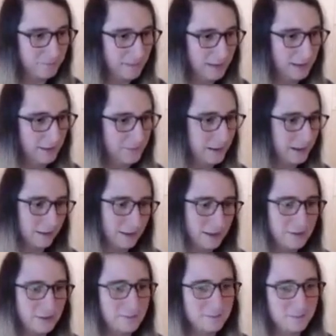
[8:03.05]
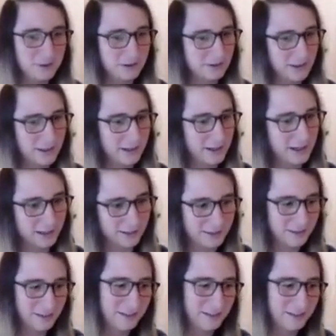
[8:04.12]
And if you get a low jump, you're just kind of hecked.